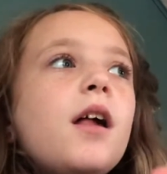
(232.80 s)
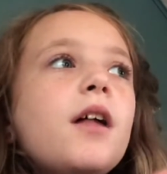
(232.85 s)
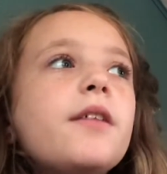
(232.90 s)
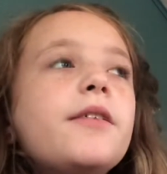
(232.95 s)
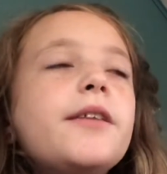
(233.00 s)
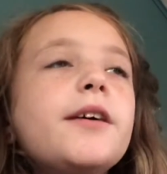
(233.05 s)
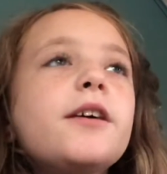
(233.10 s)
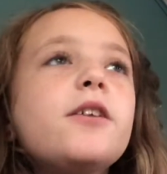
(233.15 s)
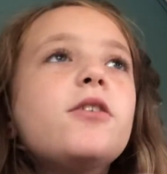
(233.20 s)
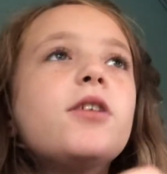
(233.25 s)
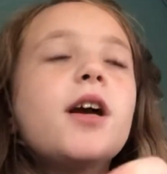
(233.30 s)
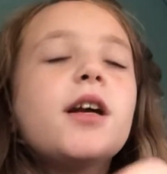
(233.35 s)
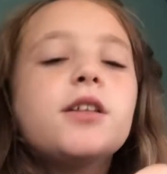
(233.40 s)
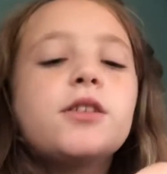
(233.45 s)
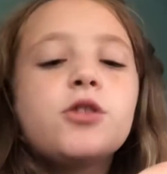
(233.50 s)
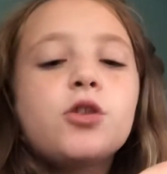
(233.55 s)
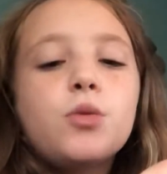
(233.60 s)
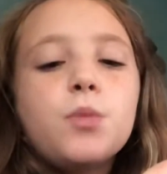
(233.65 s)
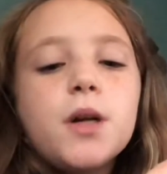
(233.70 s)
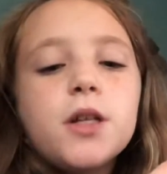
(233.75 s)
thank you guys
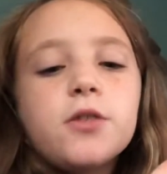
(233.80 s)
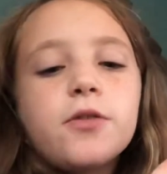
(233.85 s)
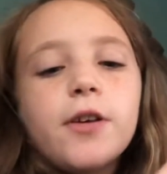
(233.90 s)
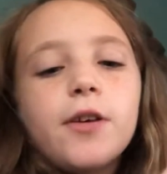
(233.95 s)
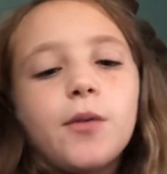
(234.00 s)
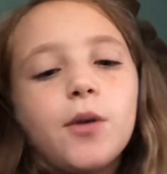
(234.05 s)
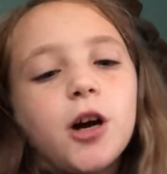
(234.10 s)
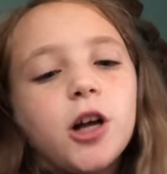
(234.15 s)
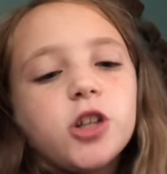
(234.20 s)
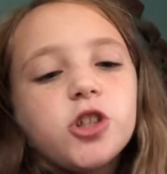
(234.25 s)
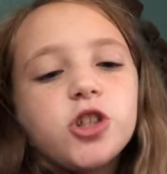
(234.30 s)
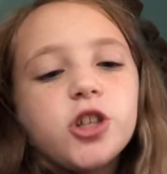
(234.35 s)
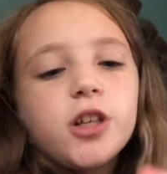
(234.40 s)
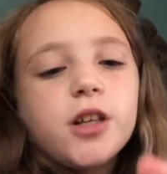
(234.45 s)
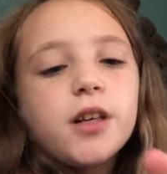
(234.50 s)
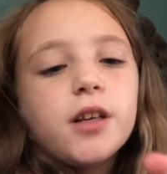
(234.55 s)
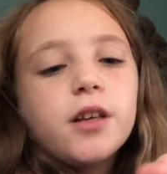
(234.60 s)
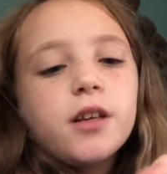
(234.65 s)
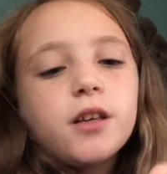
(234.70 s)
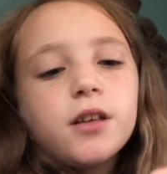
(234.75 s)
so much for
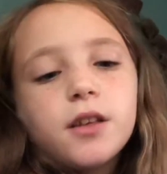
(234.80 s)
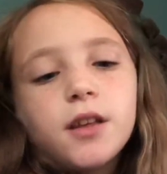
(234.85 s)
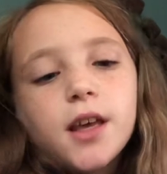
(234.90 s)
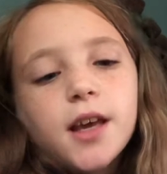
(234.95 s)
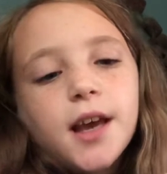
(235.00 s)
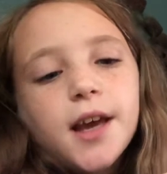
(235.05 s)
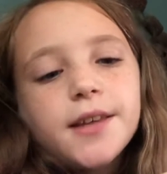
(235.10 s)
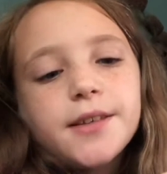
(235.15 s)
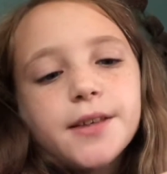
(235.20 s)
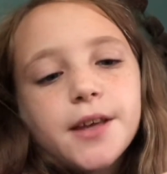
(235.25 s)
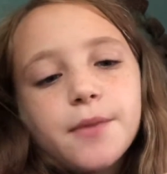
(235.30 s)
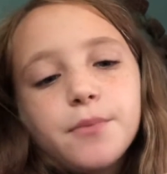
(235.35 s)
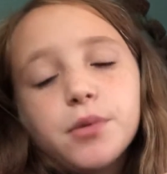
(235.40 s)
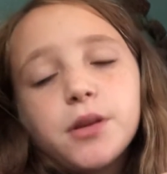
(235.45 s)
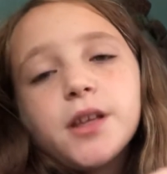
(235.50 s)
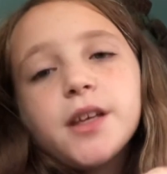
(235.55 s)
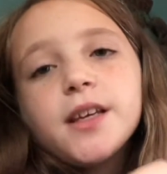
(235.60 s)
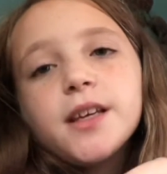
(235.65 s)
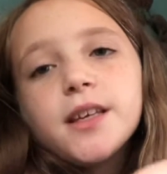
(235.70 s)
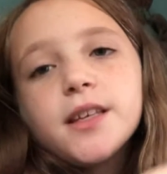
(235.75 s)
watching. Like I said,
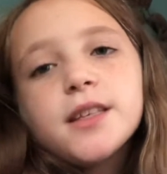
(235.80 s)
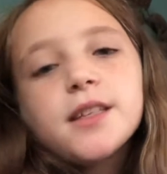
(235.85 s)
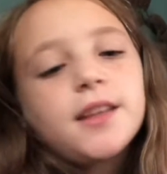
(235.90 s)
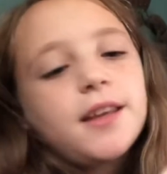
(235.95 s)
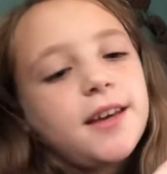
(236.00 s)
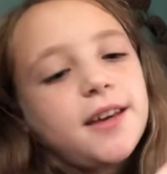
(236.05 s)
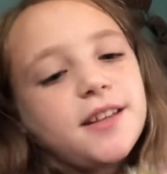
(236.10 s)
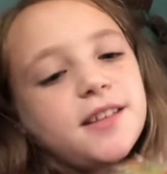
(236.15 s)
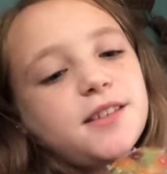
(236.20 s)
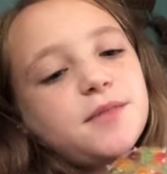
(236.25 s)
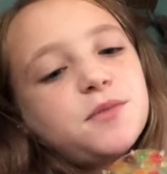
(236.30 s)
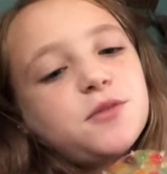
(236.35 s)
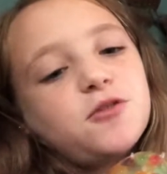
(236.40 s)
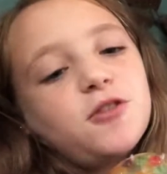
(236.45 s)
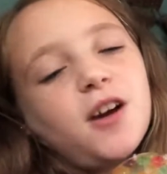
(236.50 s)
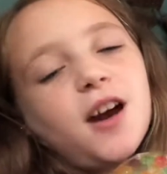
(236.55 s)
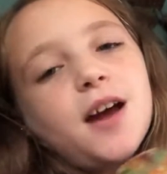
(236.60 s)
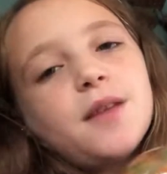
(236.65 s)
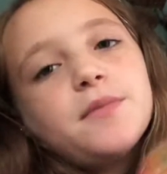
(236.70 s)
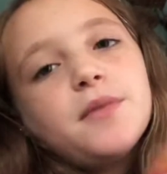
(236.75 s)
please like and
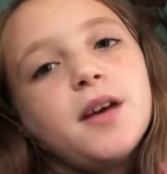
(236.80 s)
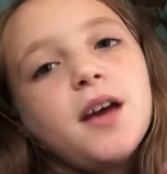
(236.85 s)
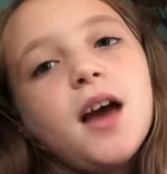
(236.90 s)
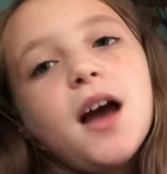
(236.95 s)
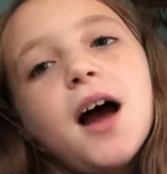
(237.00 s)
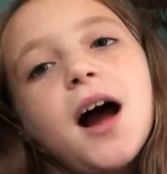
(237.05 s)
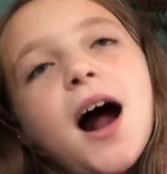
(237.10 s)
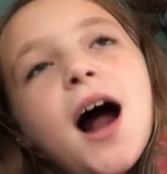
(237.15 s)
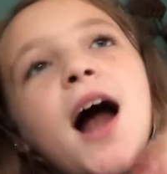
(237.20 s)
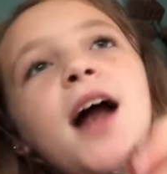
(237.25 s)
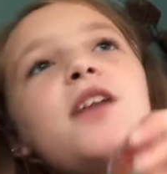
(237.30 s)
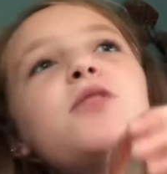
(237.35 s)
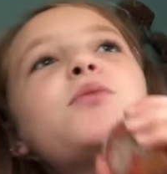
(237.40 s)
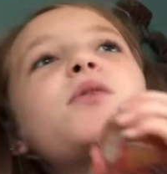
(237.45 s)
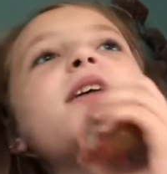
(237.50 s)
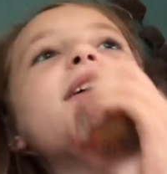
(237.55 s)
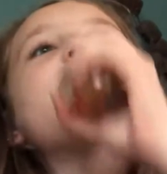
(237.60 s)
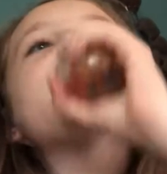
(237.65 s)
subscribe. I just want to get